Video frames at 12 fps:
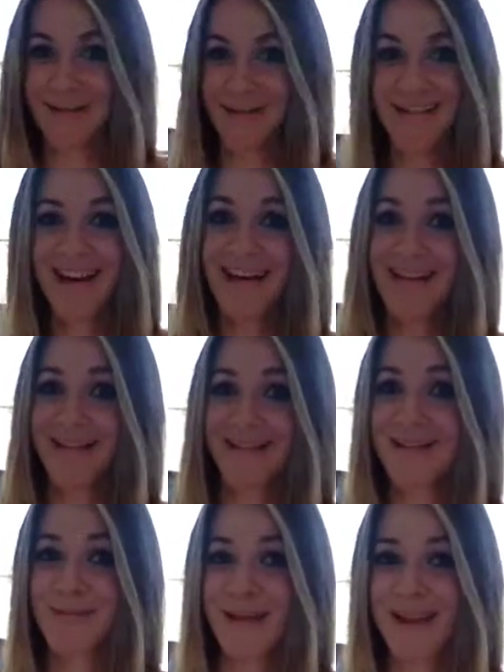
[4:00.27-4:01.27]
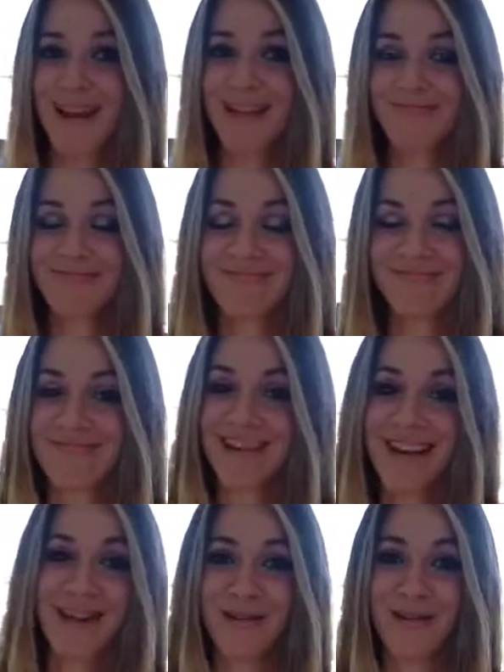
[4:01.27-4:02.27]
the only way I know how to explain it.
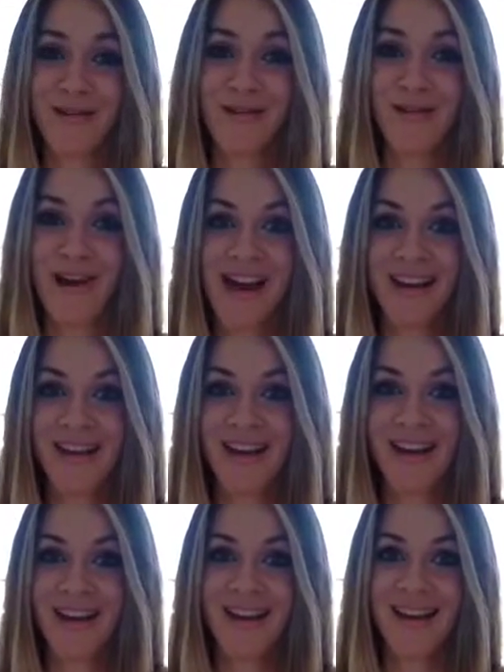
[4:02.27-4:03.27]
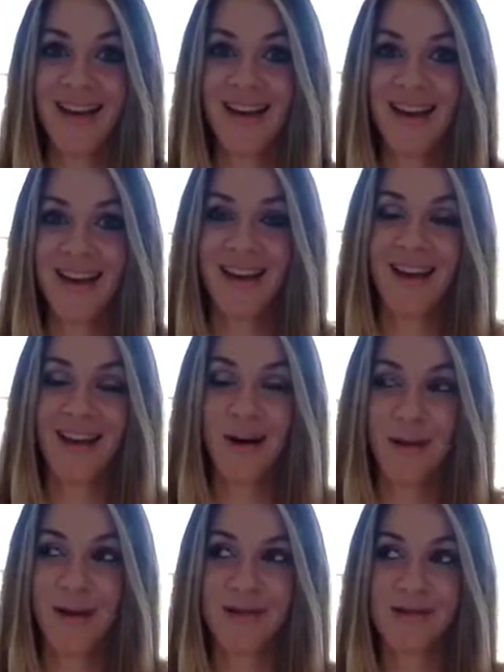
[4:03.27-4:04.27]
I know it'll go away and I
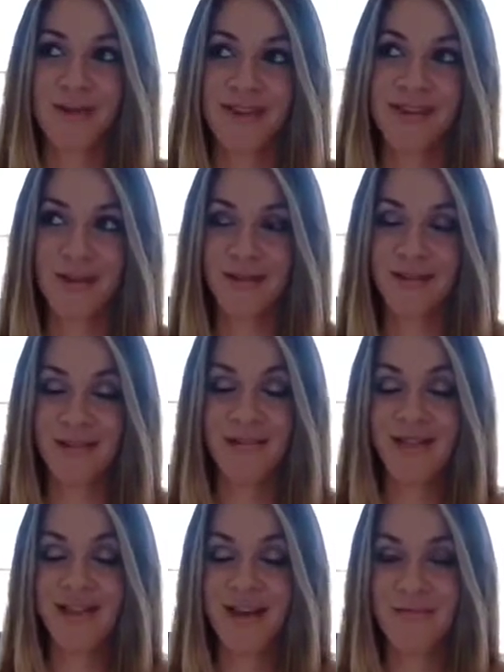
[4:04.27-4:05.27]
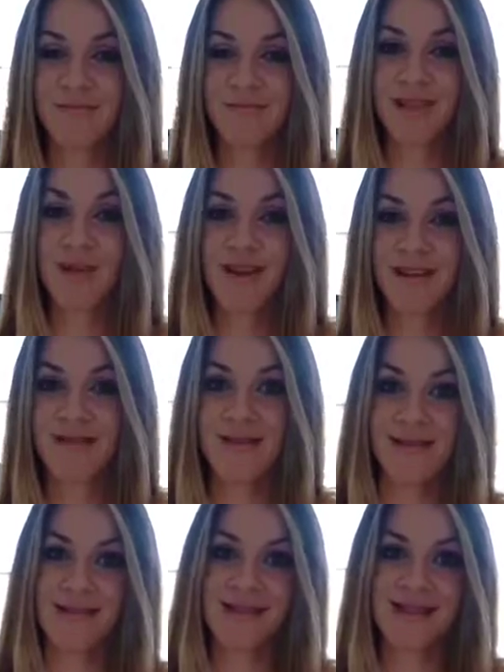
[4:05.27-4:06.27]
hope it goes away soon. I'm I'm doing
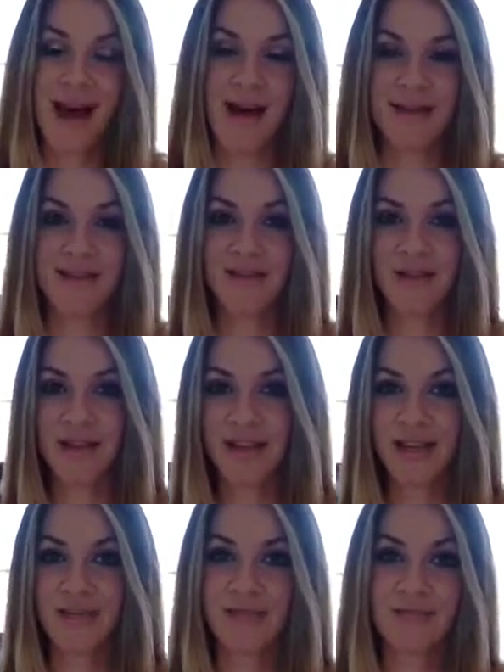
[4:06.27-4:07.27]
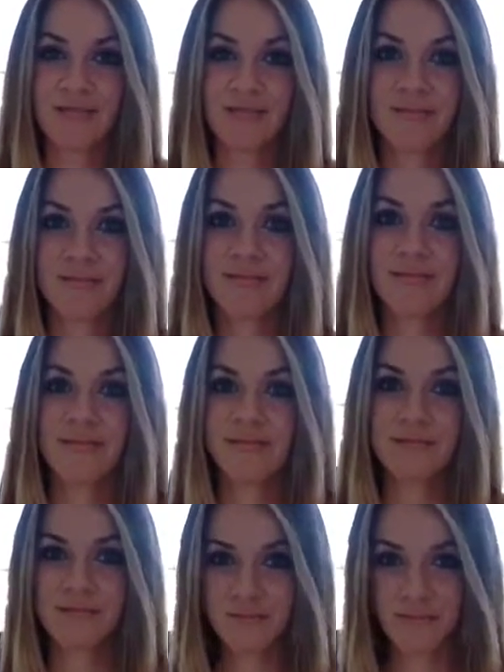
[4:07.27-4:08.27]
things to actively
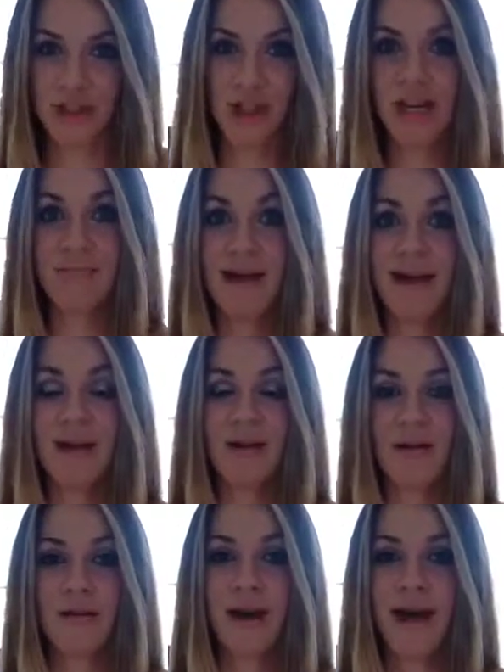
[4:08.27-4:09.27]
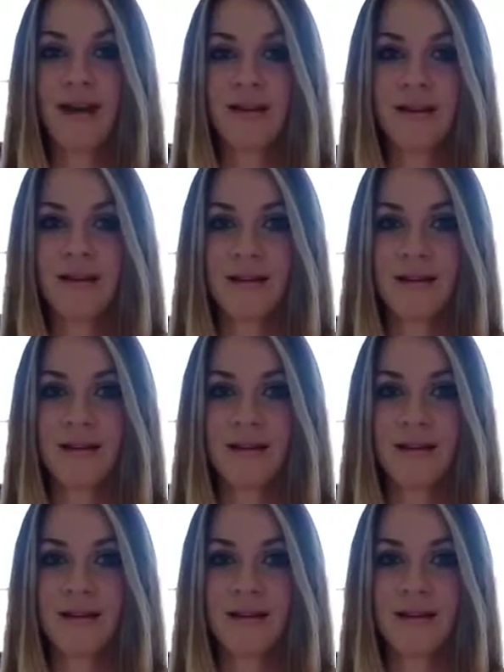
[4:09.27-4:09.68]
try and make it go away.